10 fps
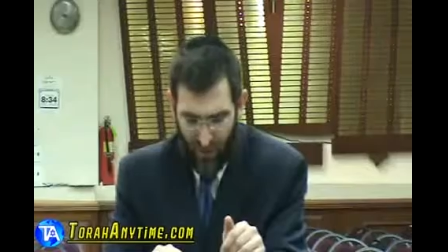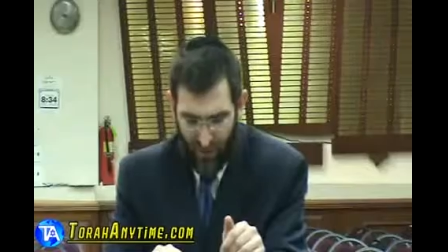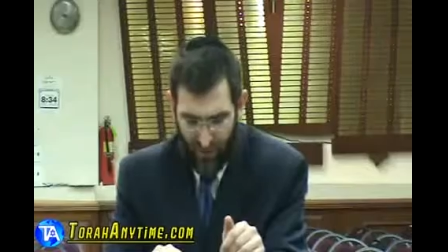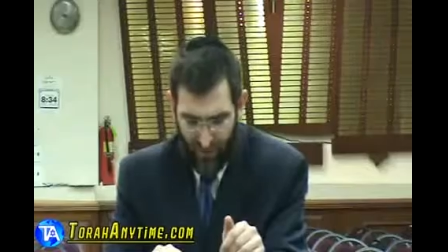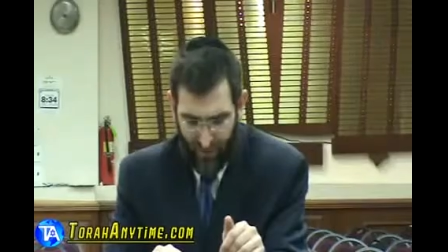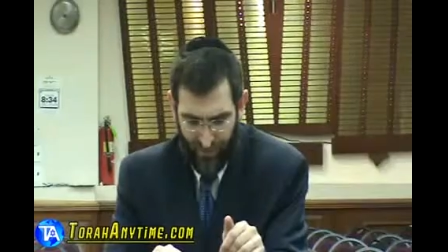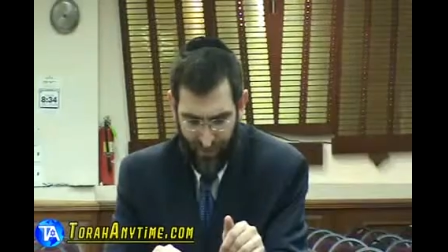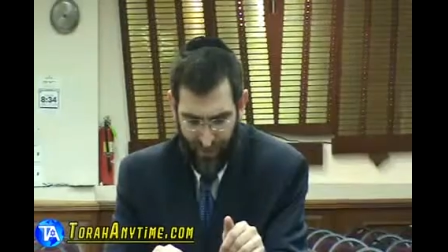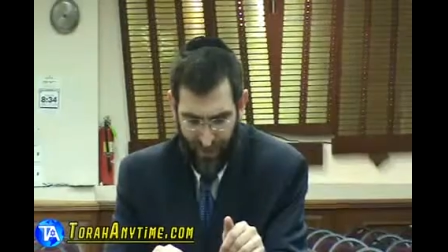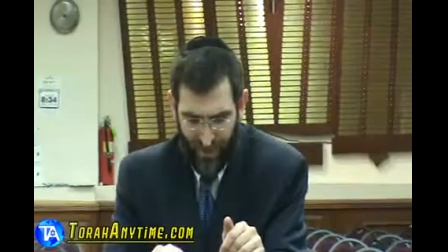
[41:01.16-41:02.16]
over here?
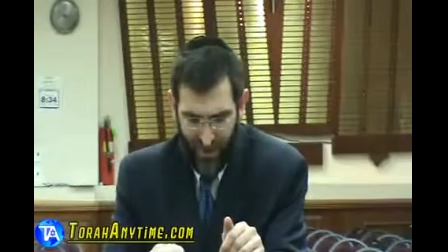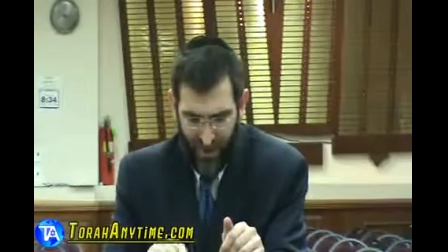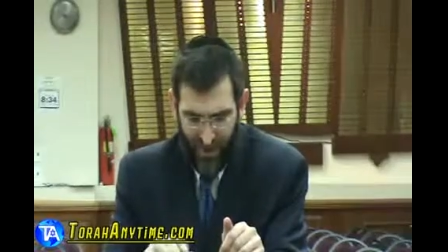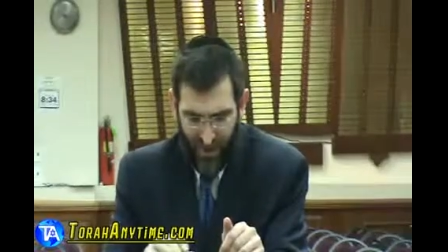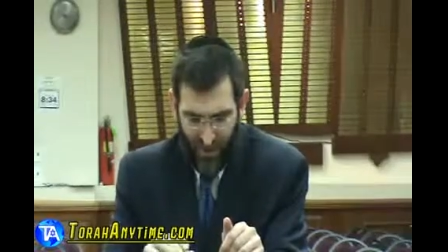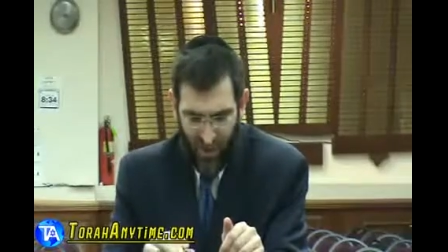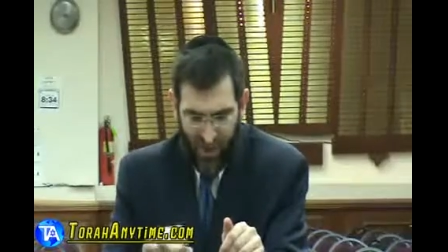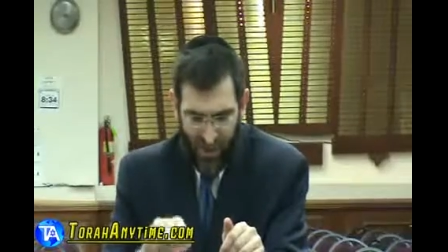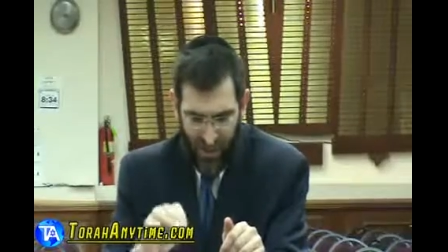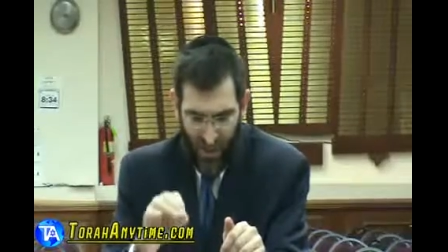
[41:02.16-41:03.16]
So
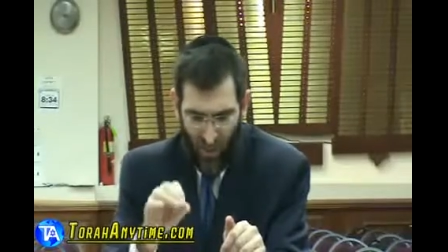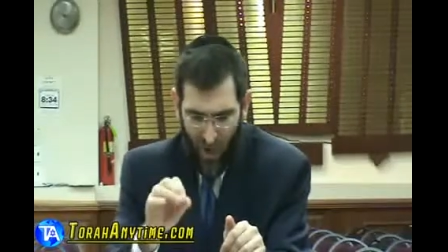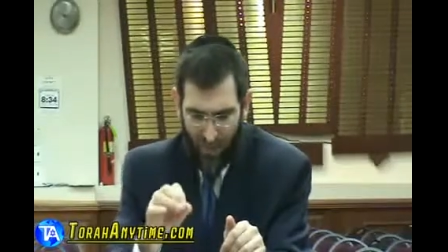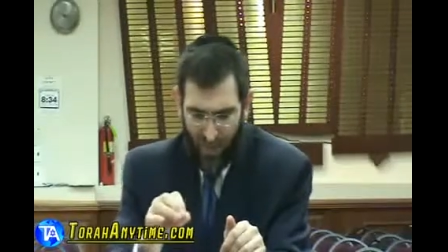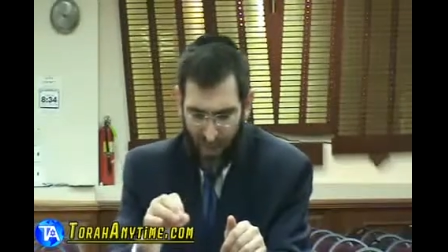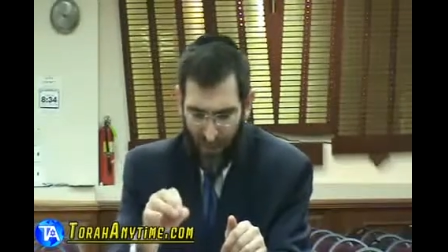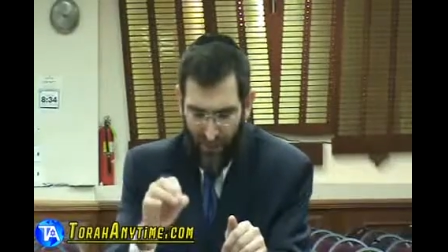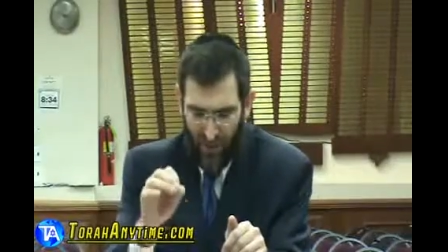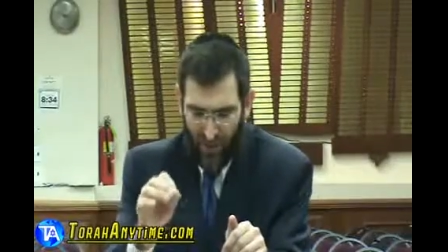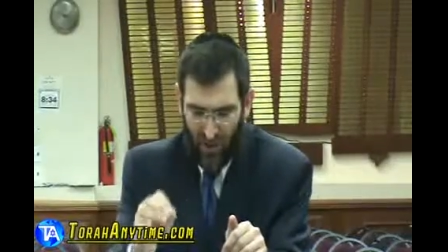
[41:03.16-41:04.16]
it says, Hillel wrapped
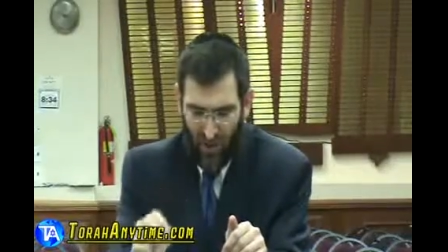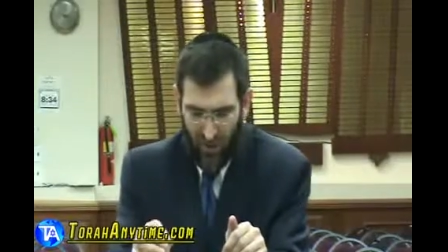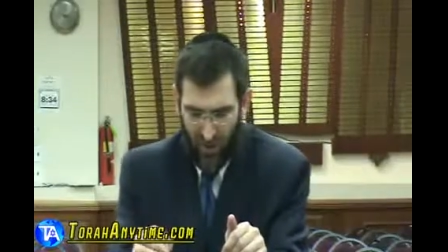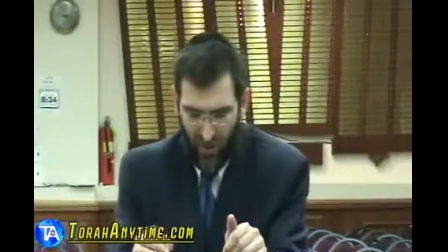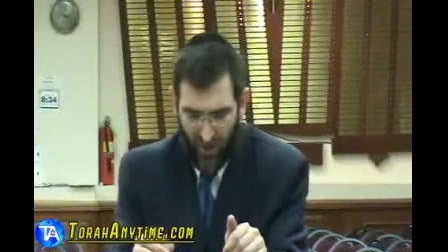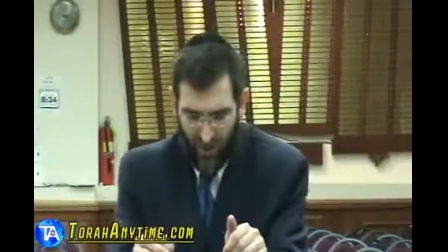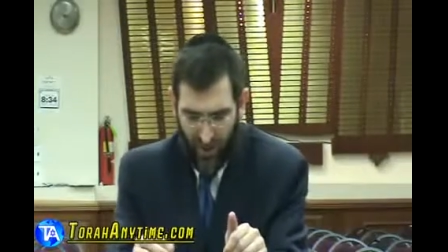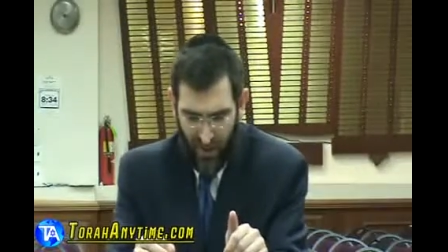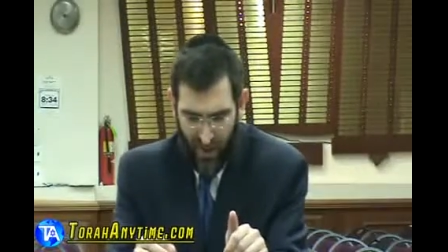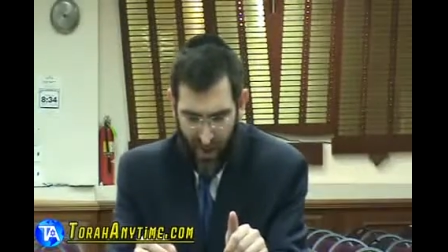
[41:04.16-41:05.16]
himself in his cloak
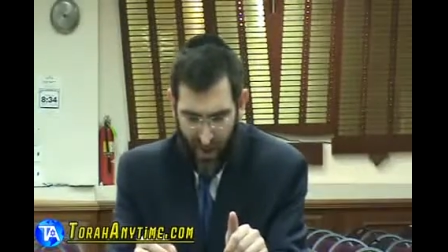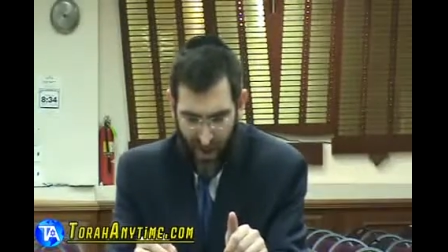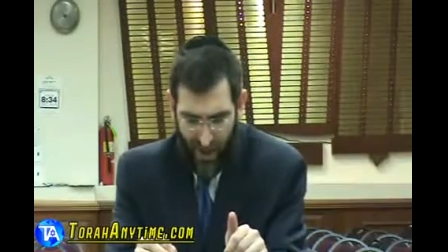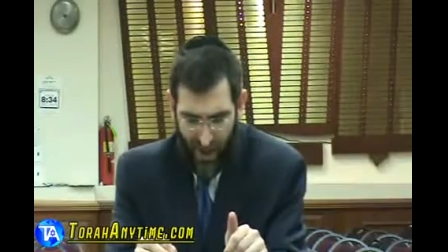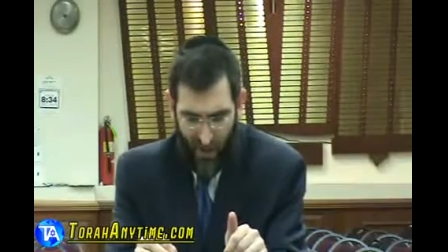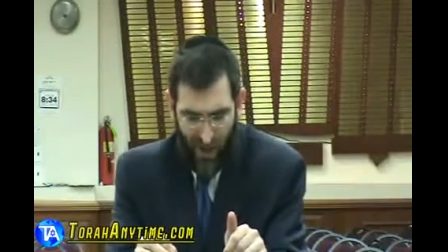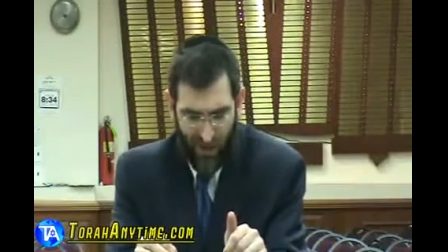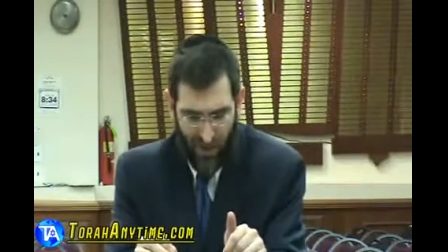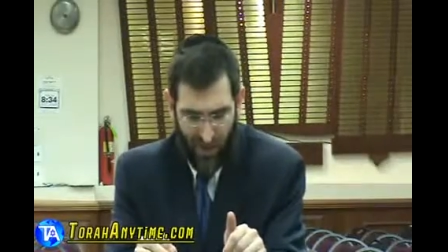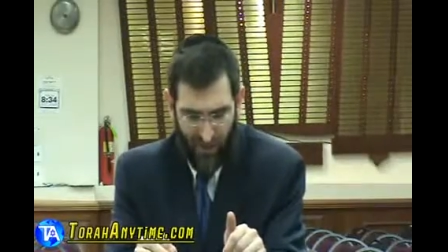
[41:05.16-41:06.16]
and went
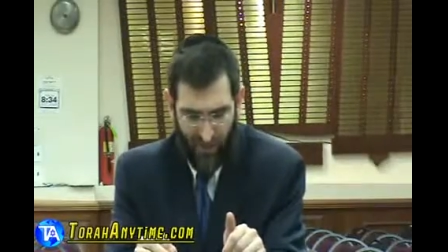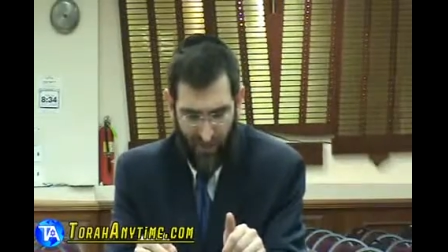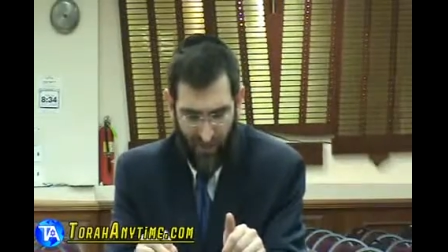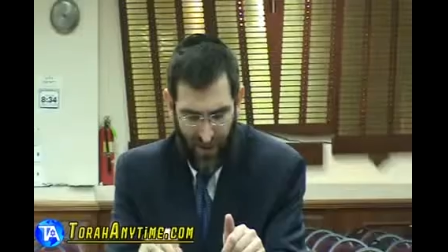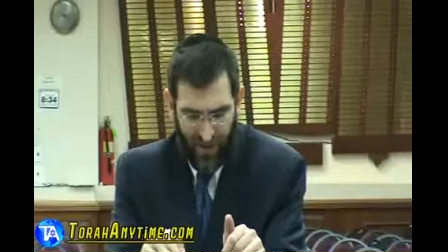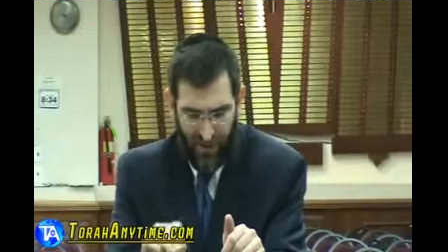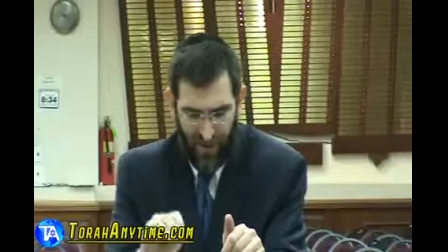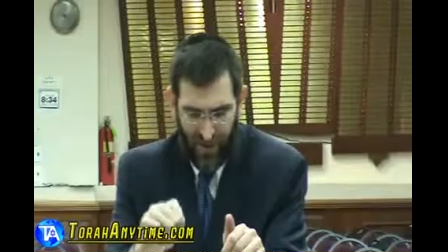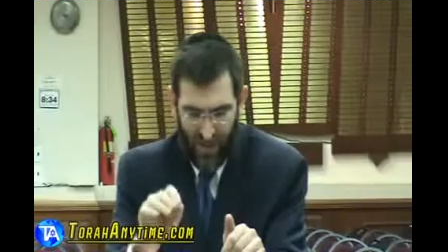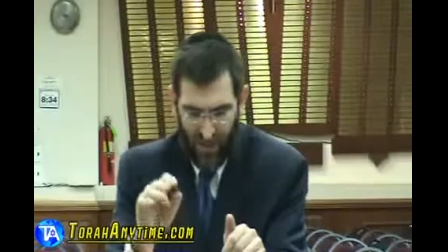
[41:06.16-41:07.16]
out to him. He said,
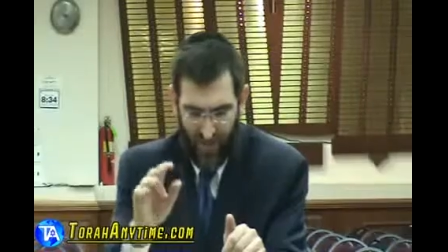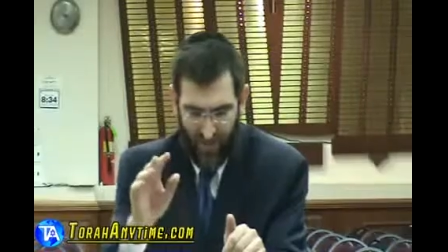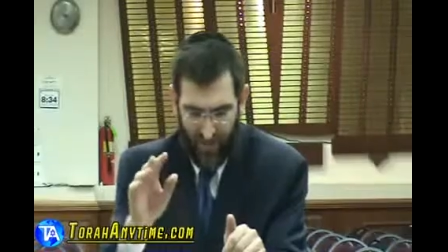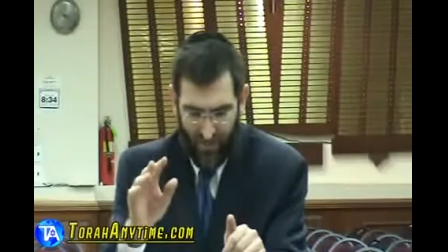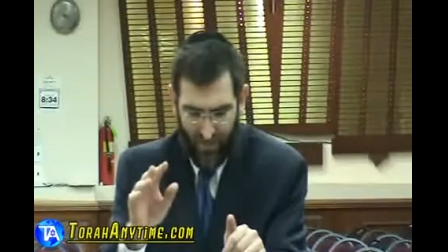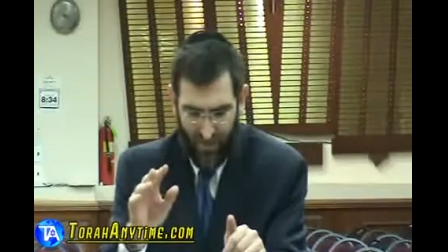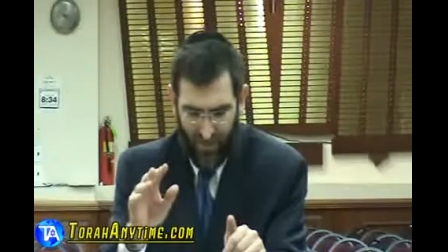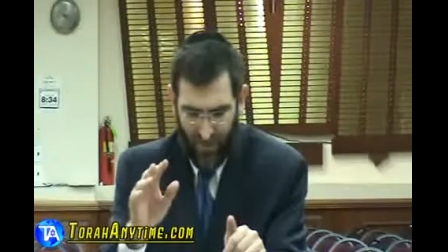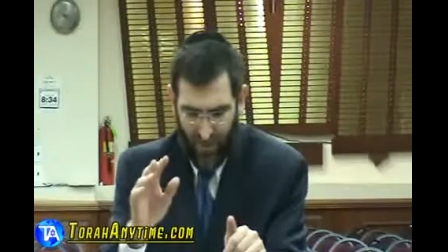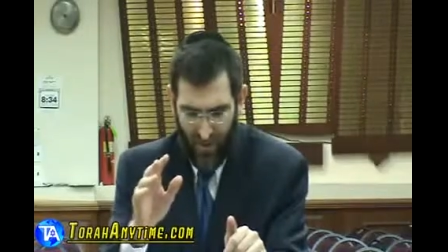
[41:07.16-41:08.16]
My son,
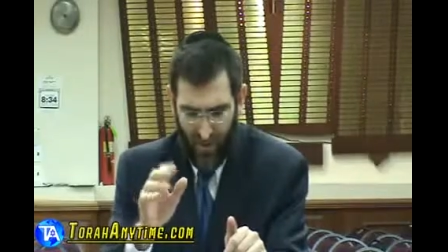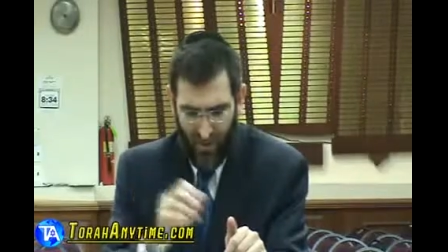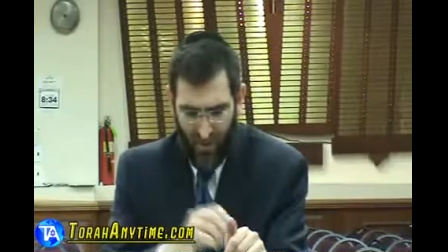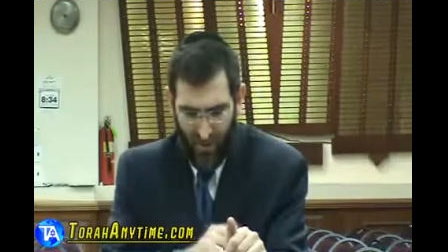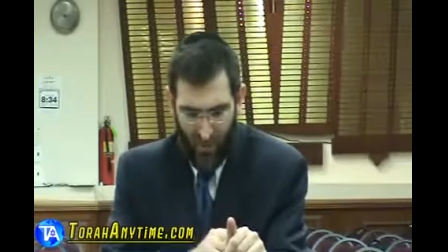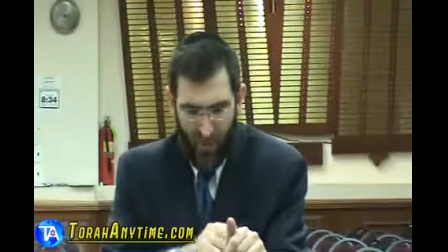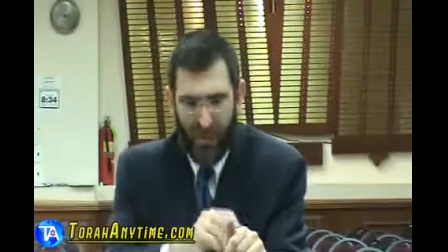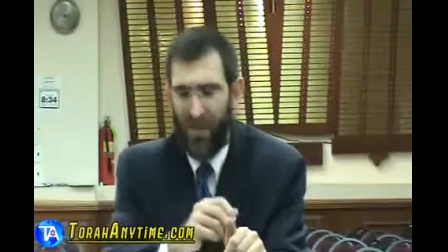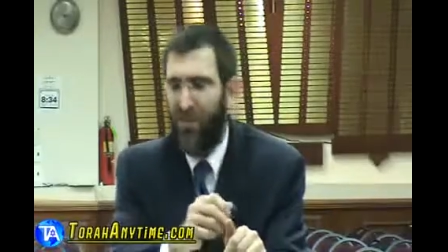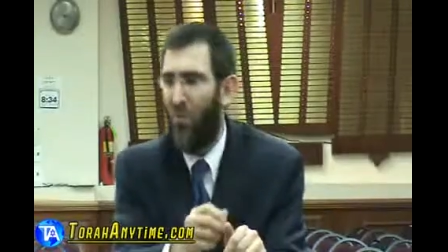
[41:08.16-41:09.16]

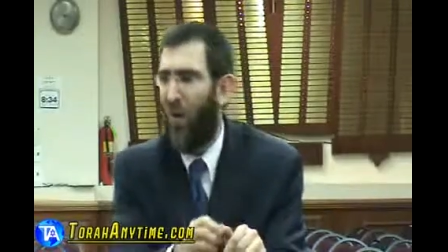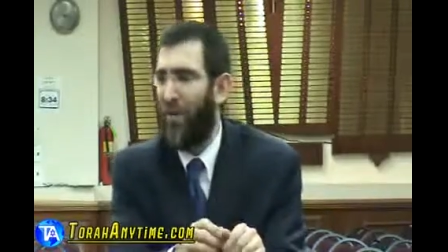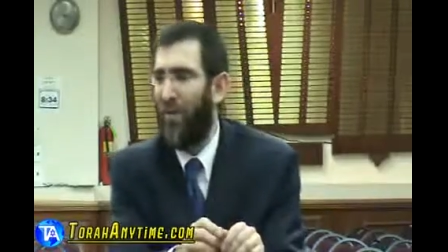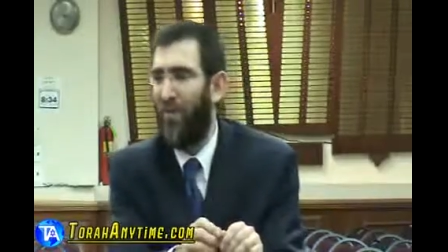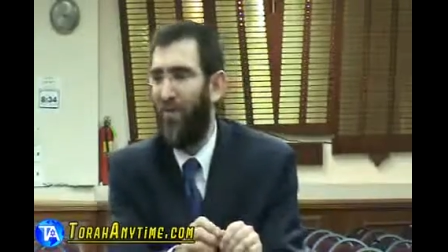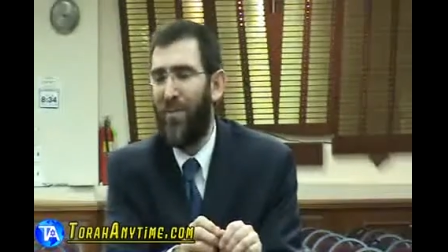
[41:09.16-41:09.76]
what is it you want?